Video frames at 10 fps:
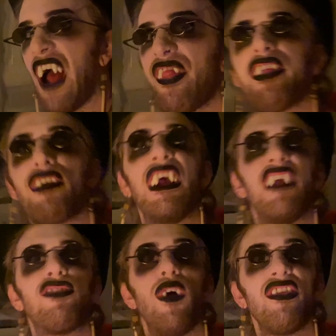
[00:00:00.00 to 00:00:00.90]
at
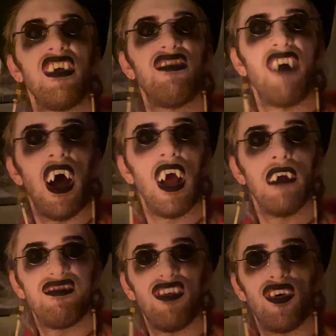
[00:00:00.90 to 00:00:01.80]

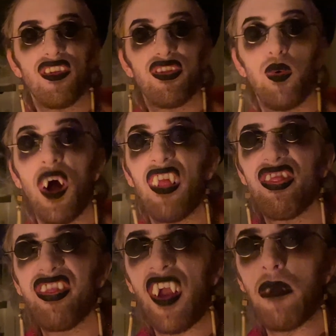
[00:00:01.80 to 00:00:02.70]
325 for
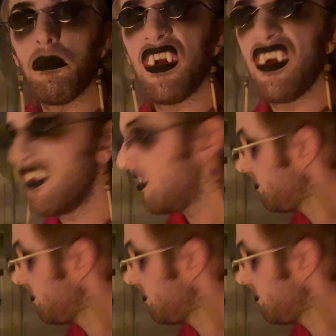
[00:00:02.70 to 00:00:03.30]
20 minutes.